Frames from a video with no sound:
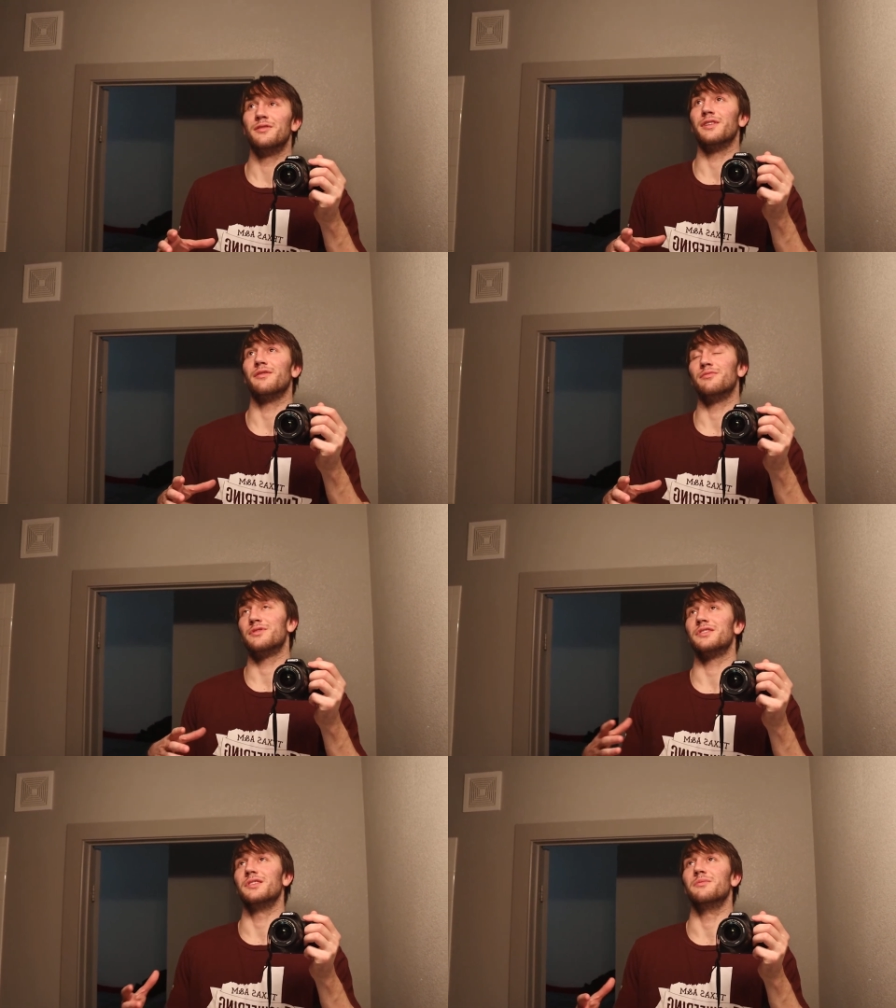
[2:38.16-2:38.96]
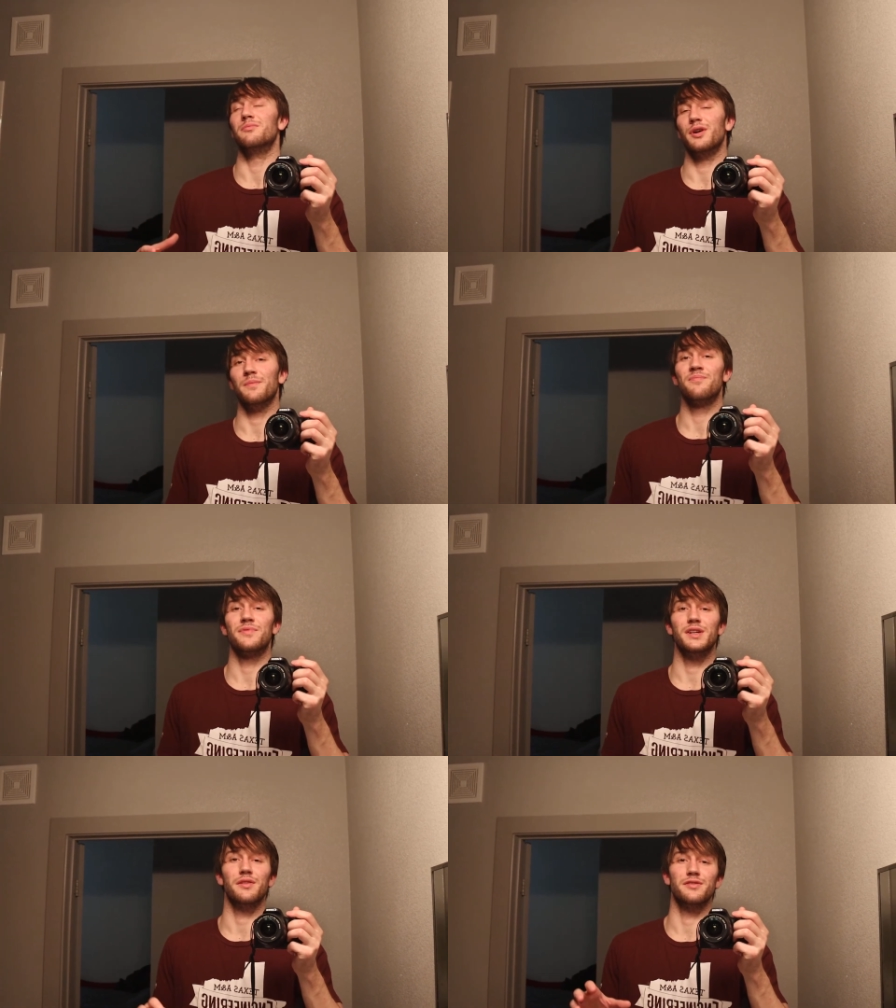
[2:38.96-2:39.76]
well, not slim, but
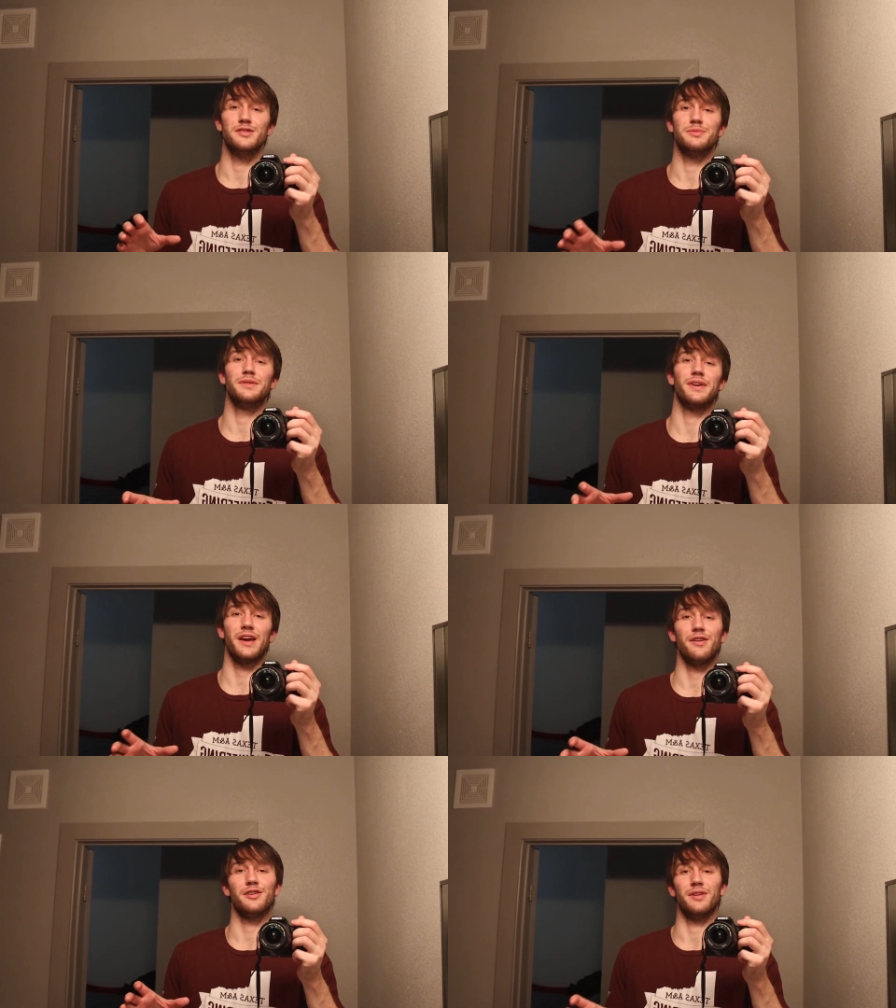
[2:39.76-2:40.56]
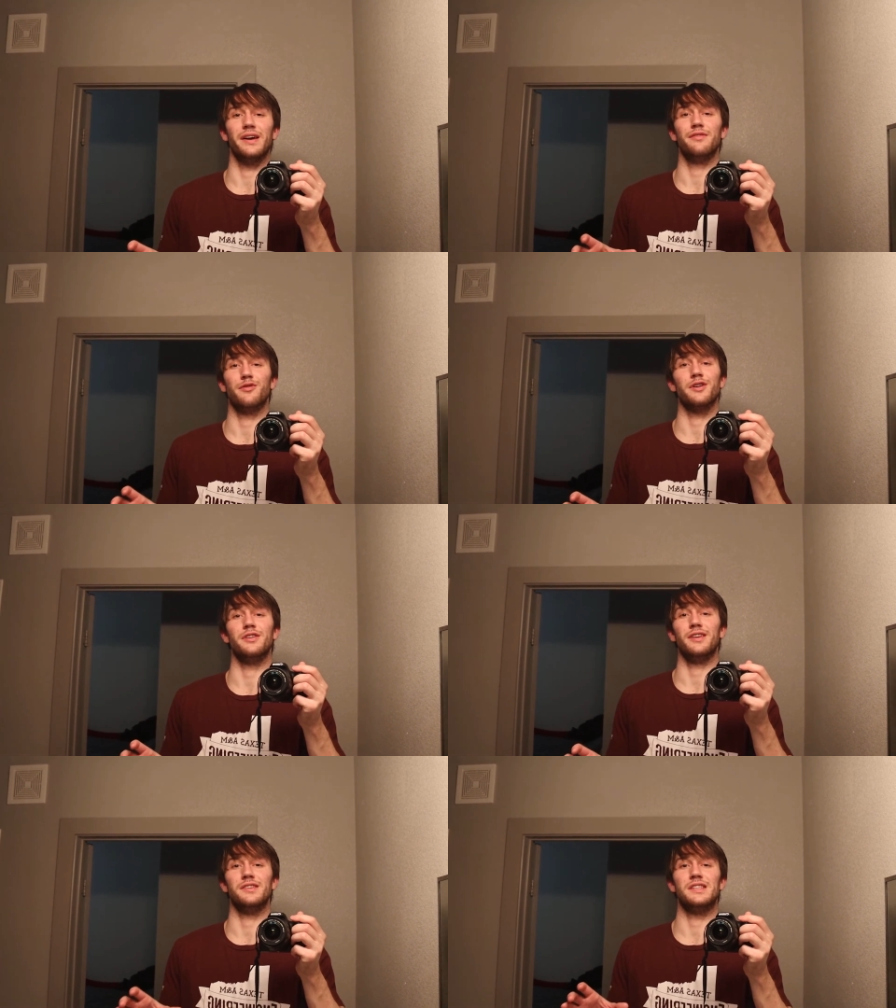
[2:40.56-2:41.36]
you know, there's a specific area in your life where
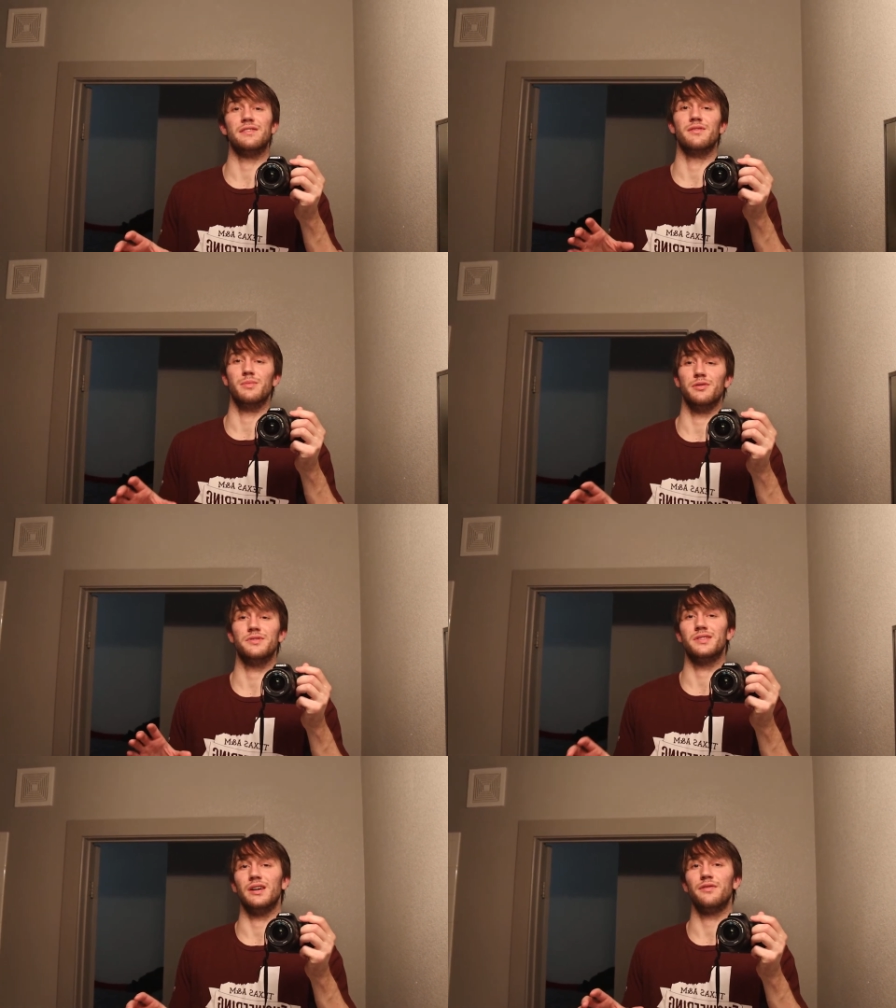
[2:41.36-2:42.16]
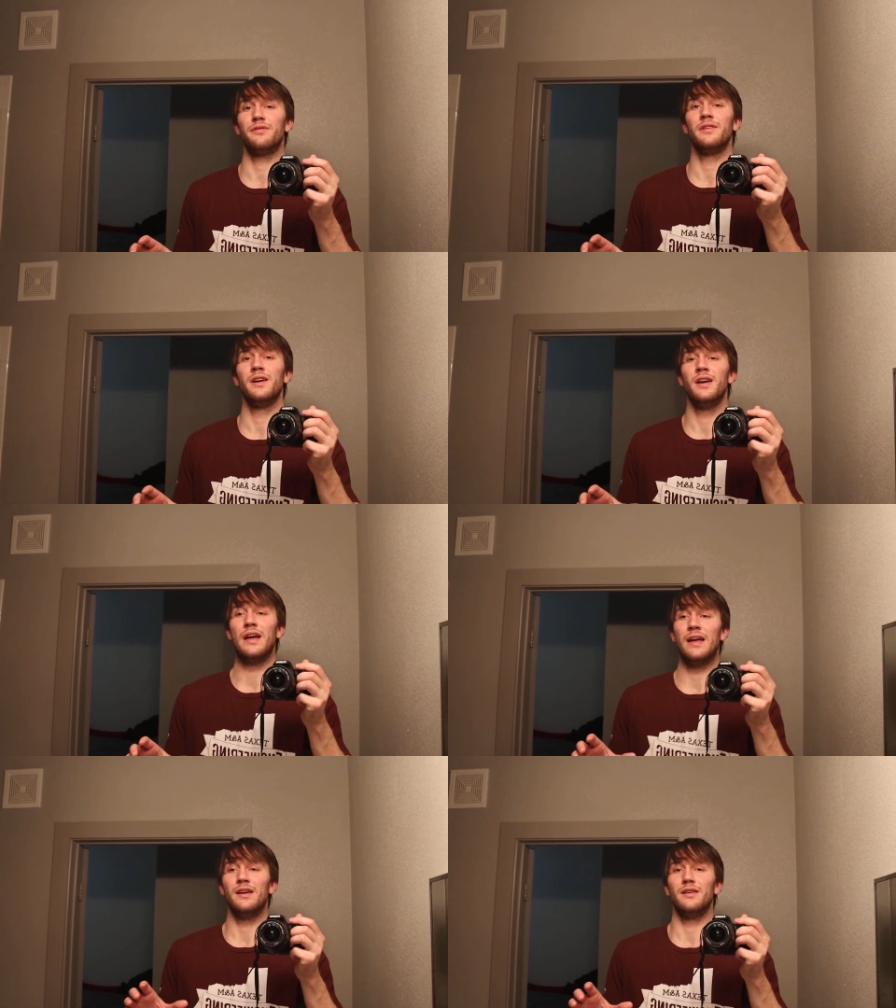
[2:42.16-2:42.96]
you can achieve the most stuff
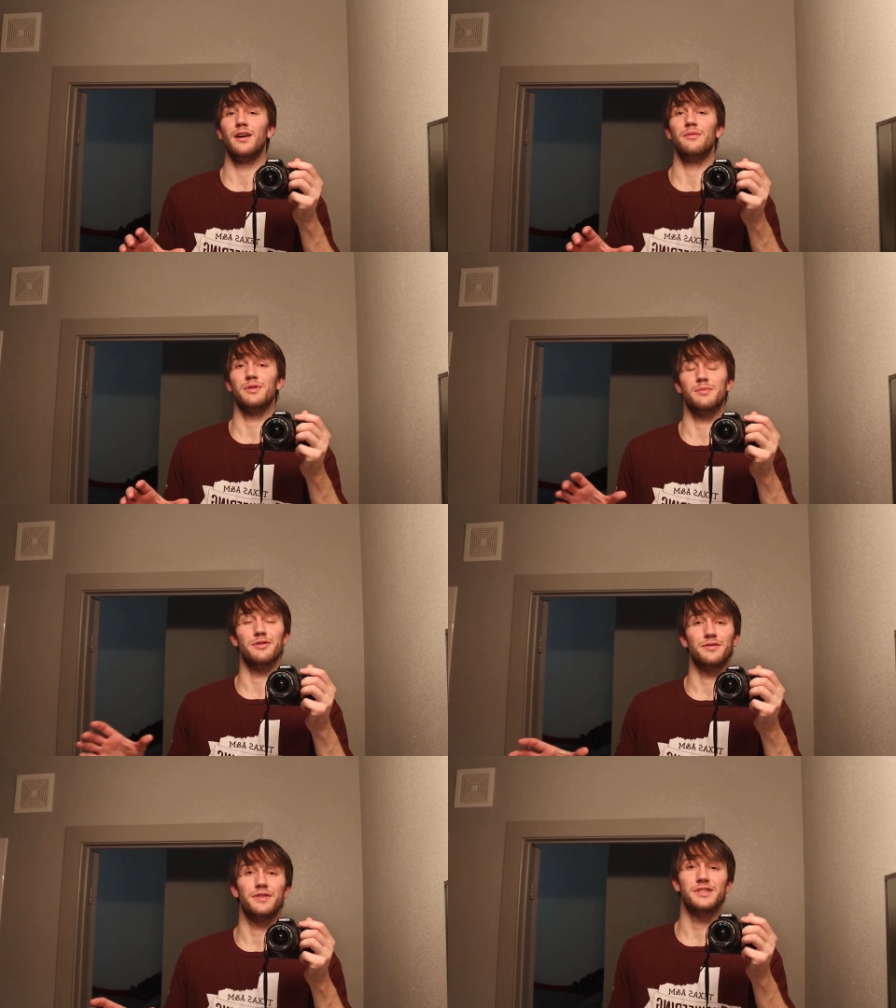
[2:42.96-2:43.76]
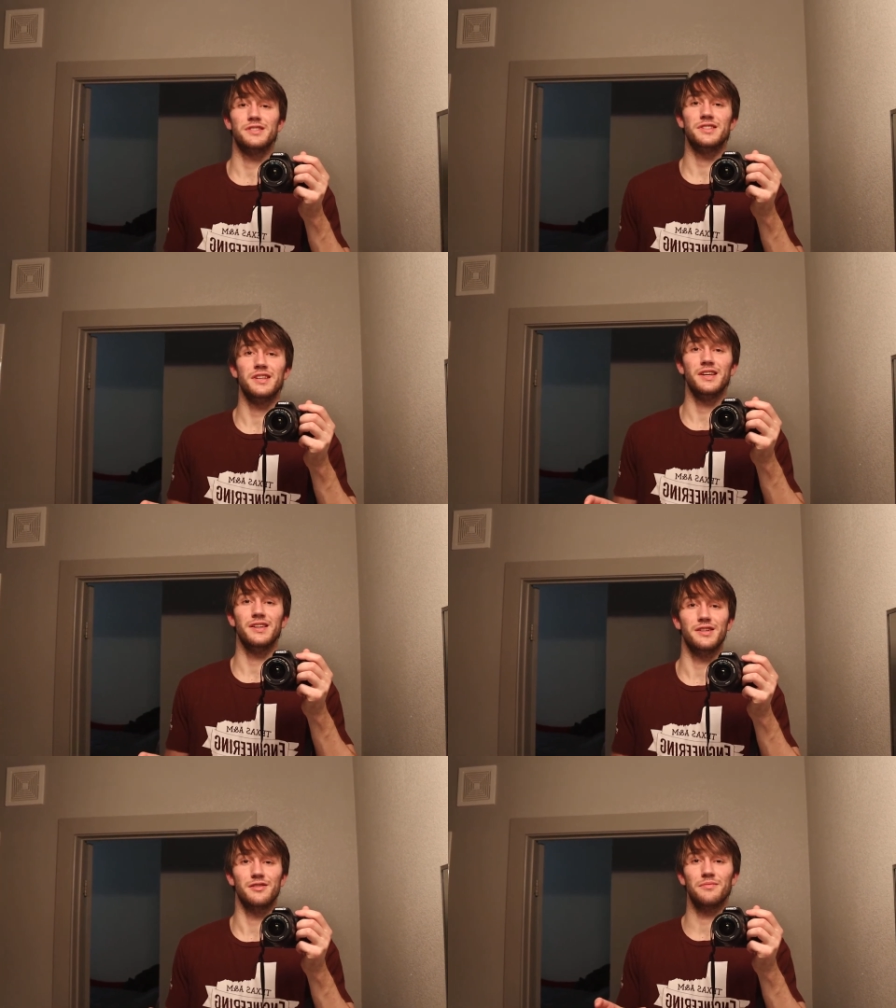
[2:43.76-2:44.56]
with the most efficiency,
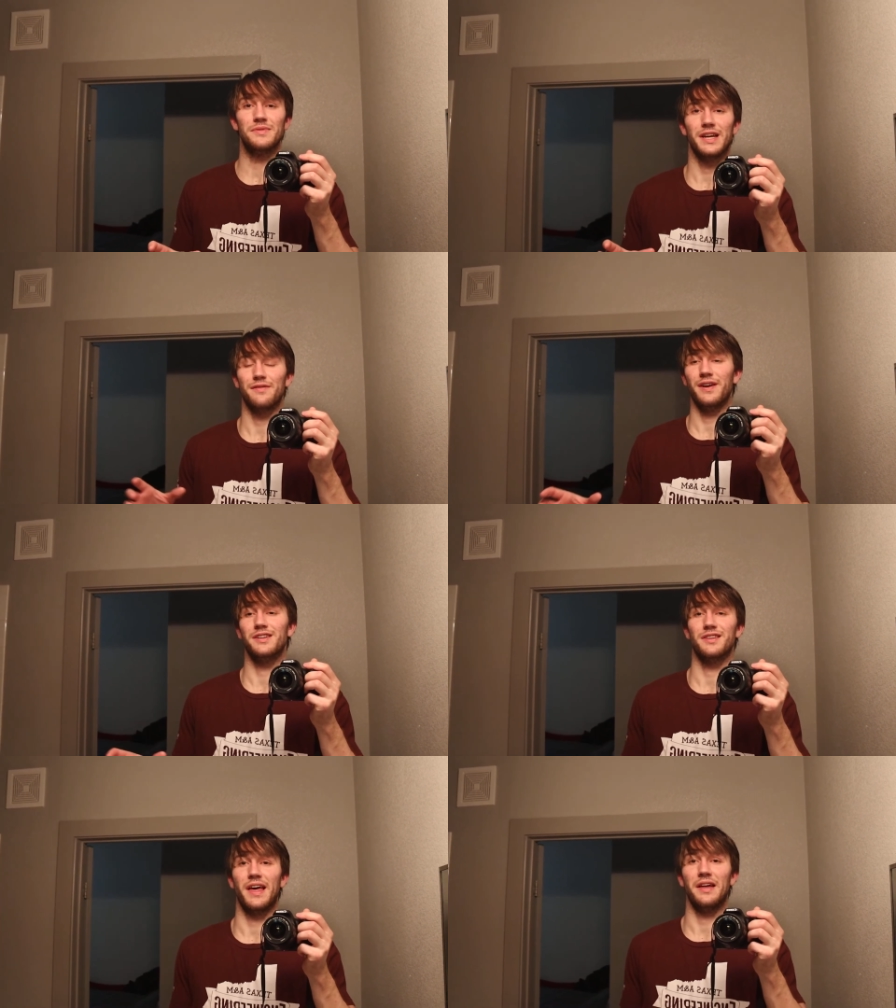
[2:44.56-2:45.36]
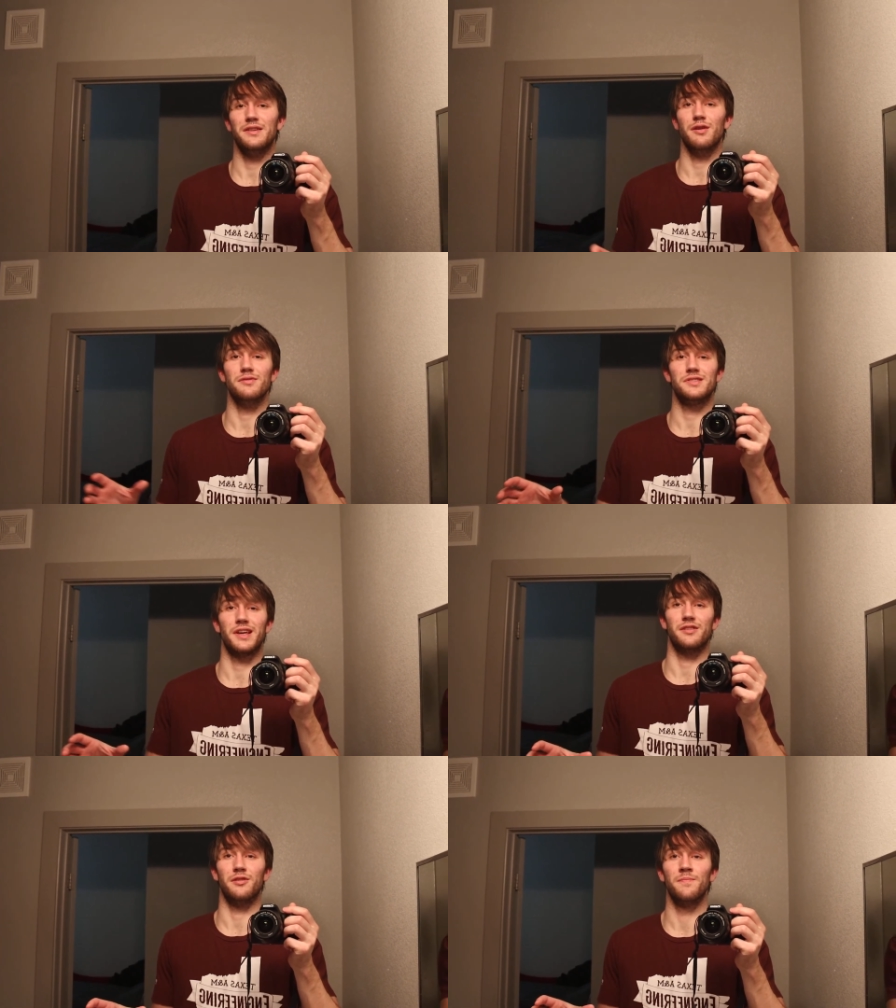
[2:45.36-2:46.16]
and you know, take advantage of that. Don't
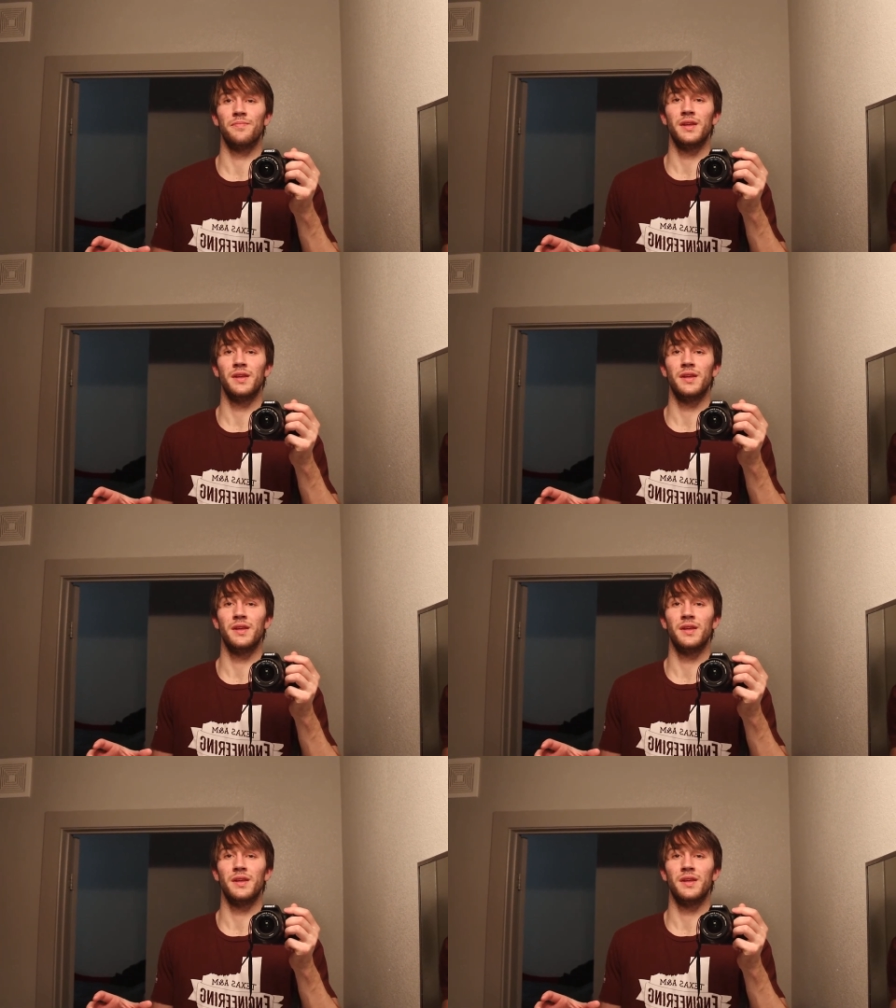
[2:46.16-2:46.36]
settle.